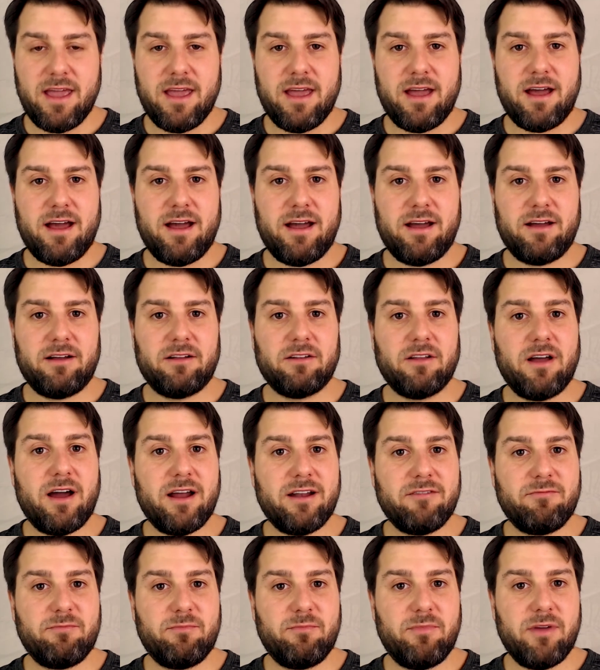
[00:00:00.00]
Uh, a lot
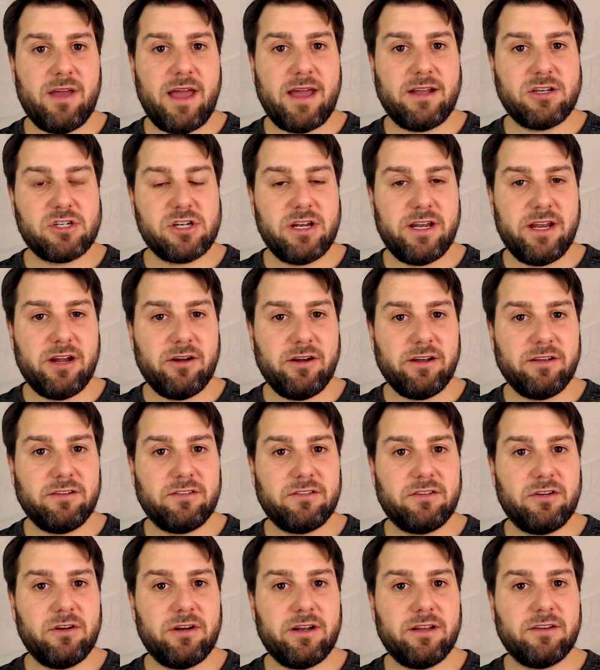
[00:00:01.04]
of engineering
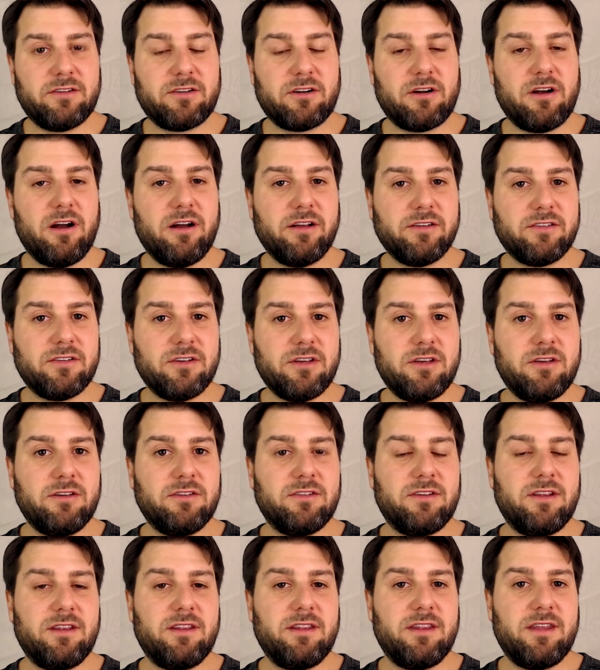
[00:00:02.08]
students are also
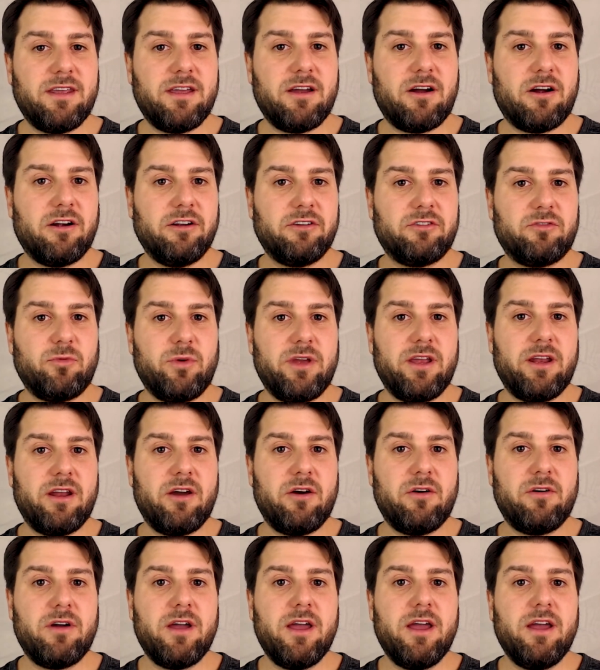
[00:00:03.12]
using the
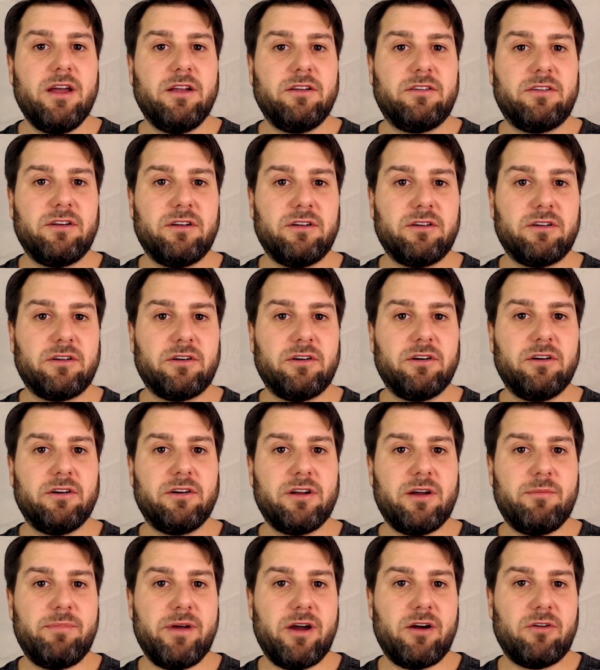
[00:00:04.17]
Arduino to learn
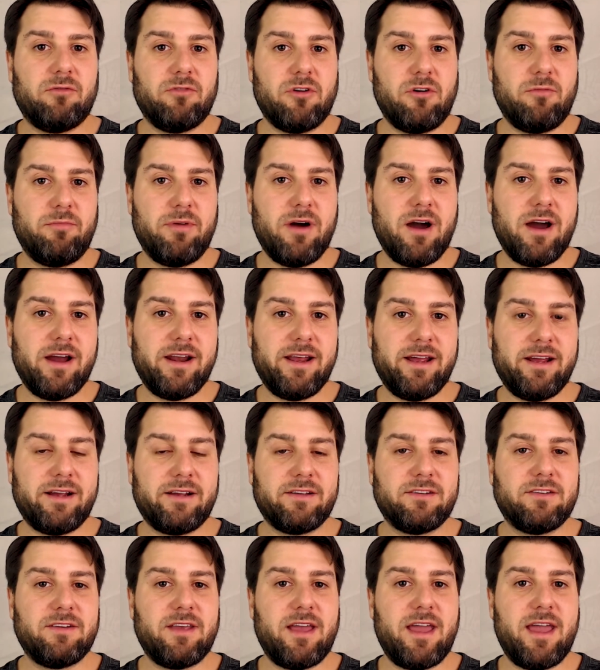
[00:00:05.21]
about
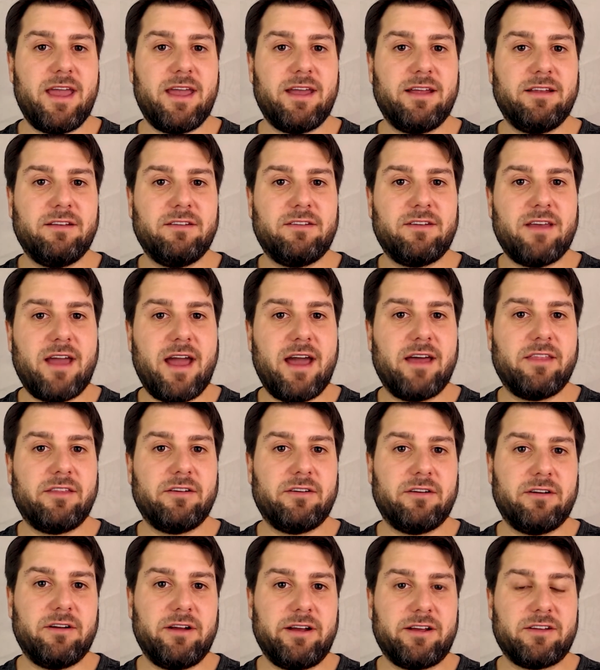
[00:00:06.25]
robotics and
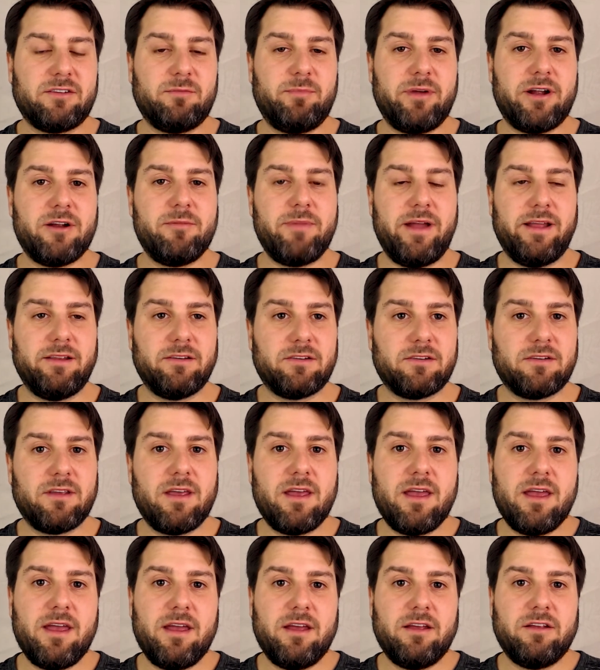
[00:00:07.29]
other experiments.
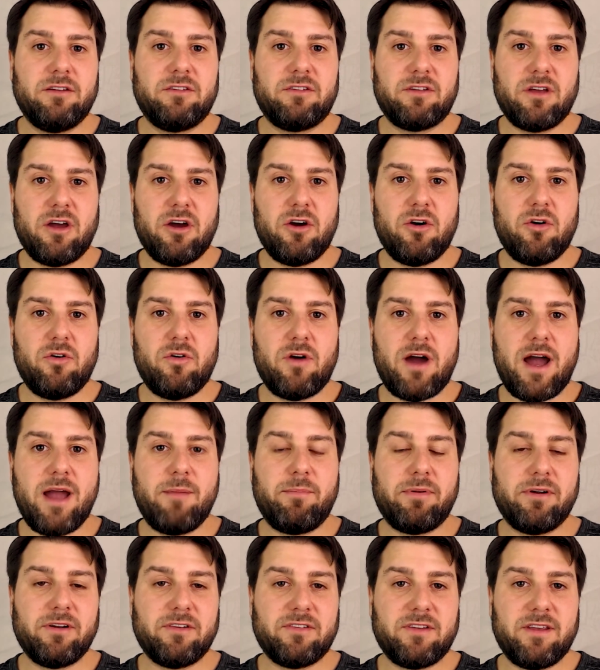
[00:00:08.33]
So I
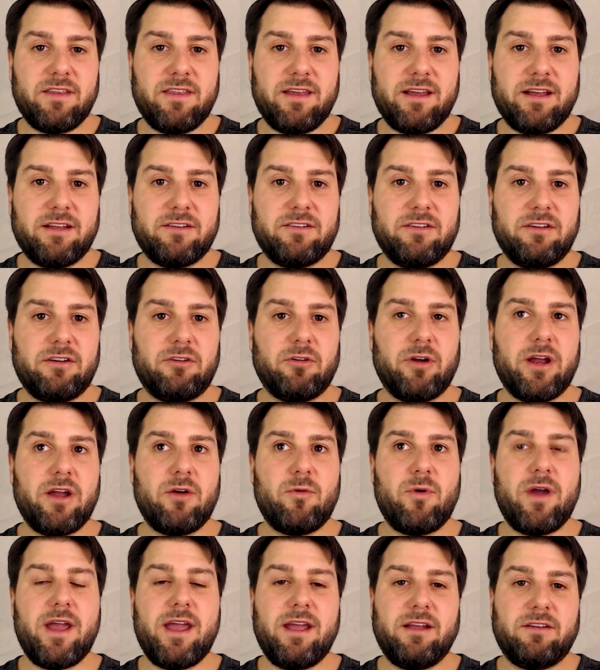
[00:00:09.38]
personally think it's a great
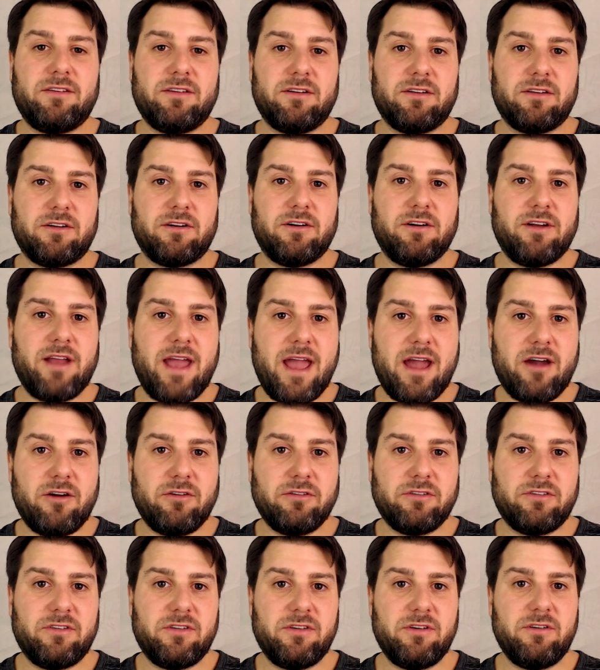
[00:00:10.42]
way to learn
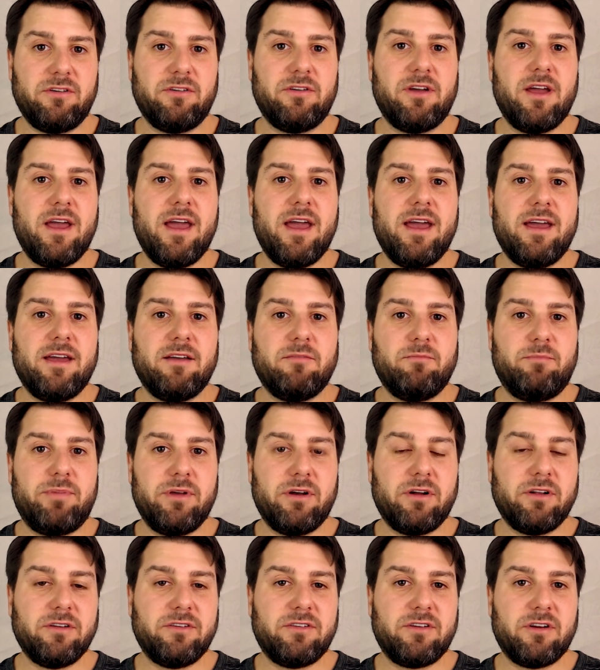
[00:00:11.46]
how to
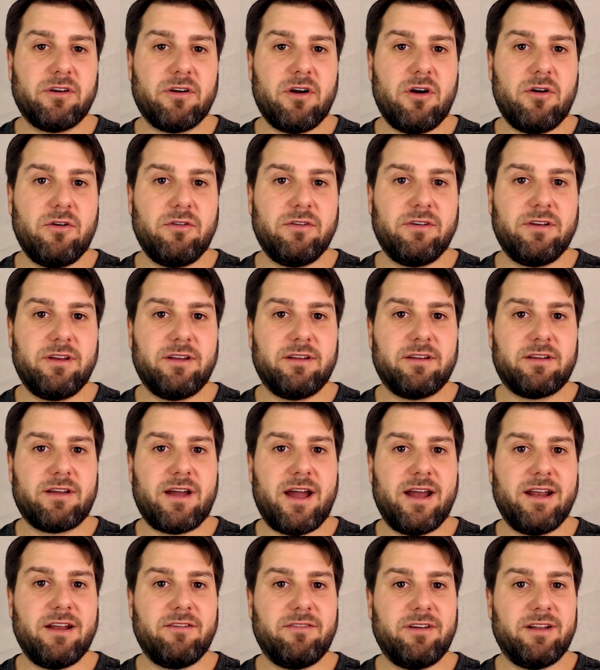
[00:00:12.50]
builds your own
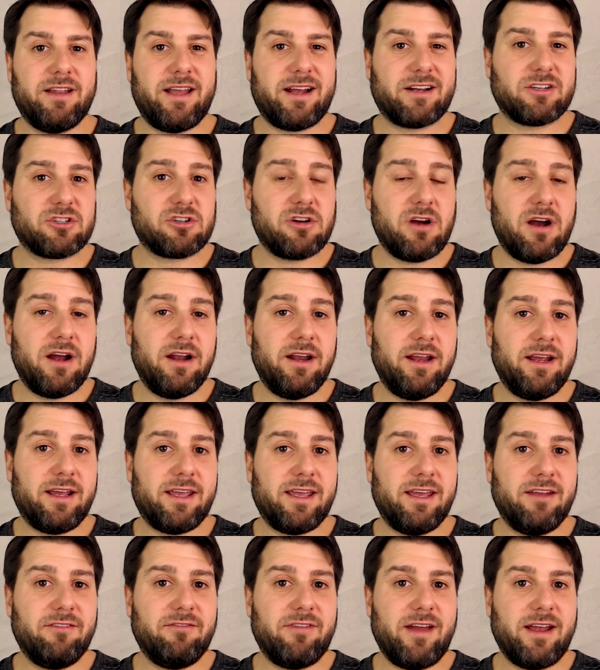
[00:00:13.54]
kind of electronic
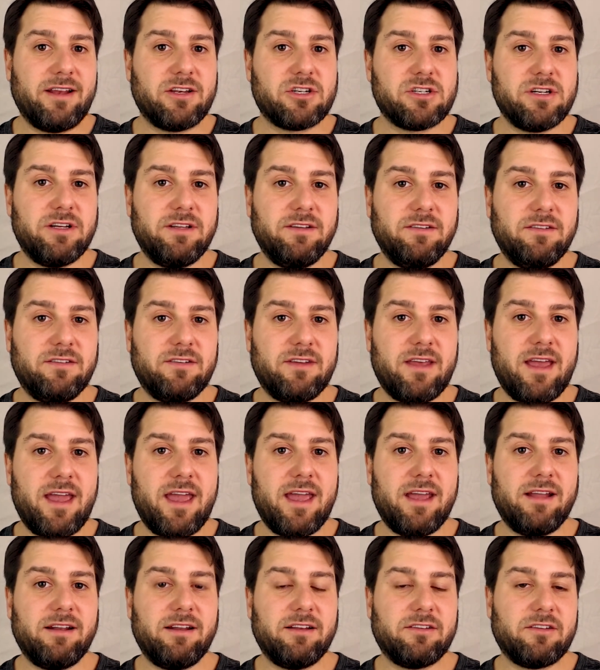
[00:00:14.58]
inventions
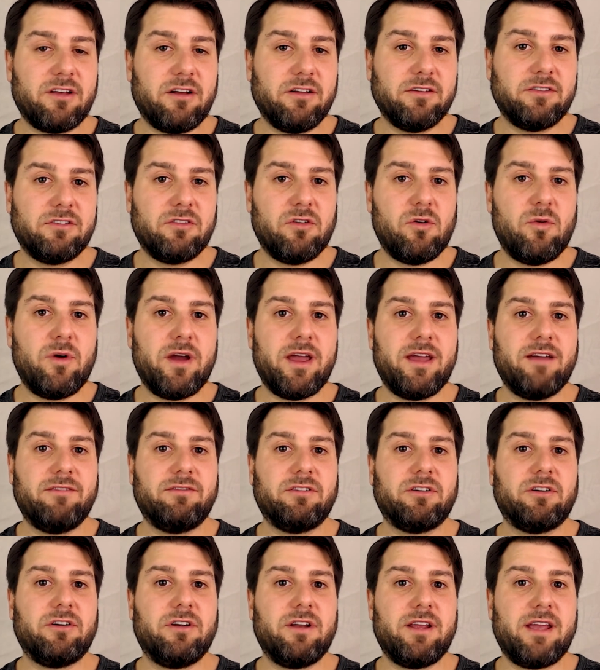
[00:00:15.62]
and it's also a way of
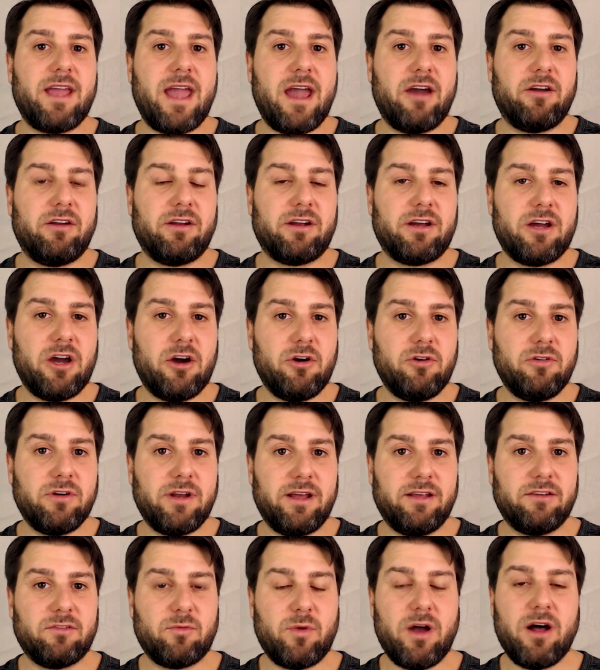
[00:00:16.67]
learning how to code
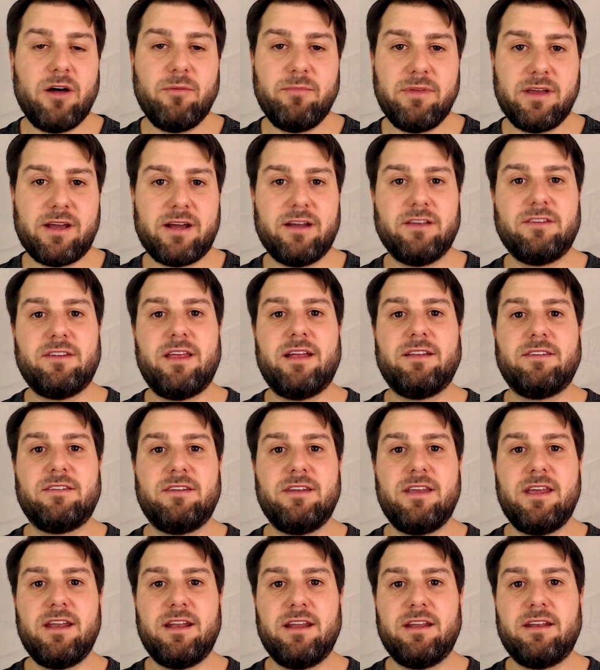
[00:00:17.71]
as well because that's
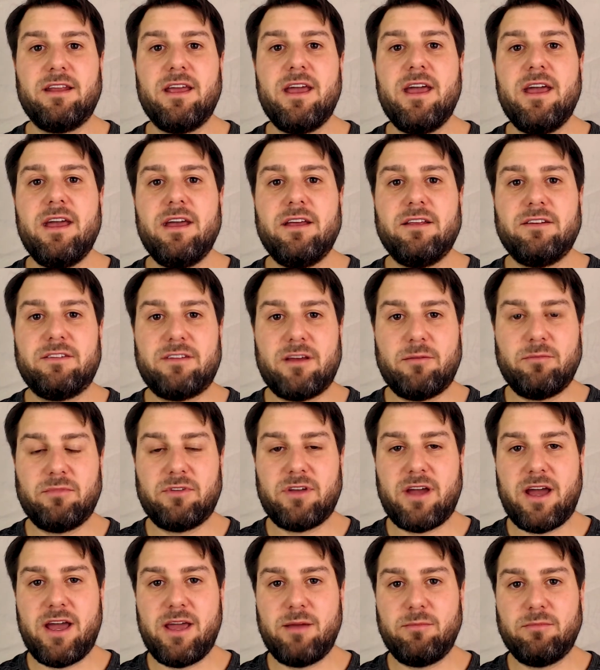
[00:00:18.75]
needed
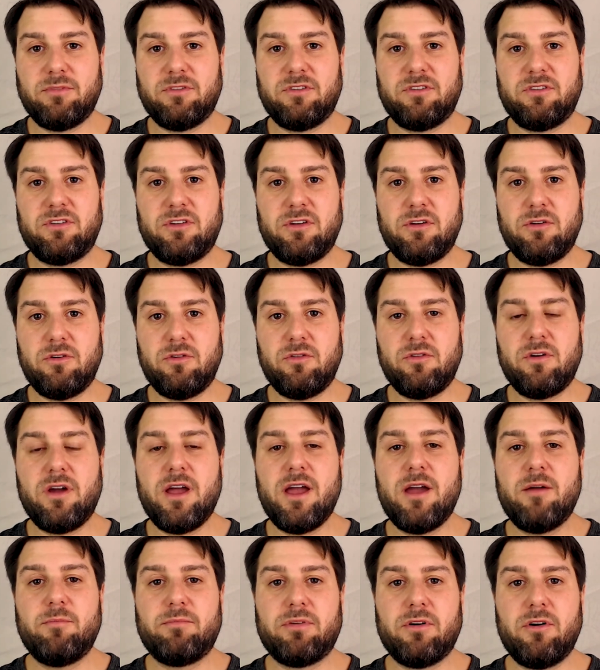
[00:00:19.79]
sometimes to
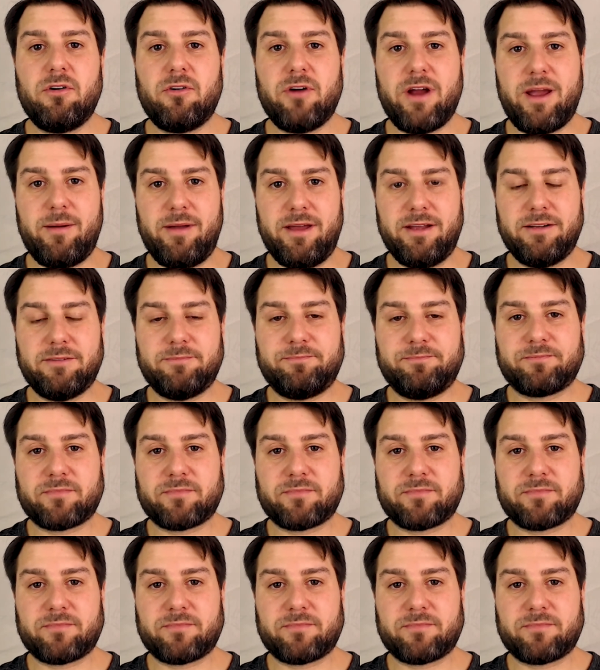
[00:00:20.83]
program it.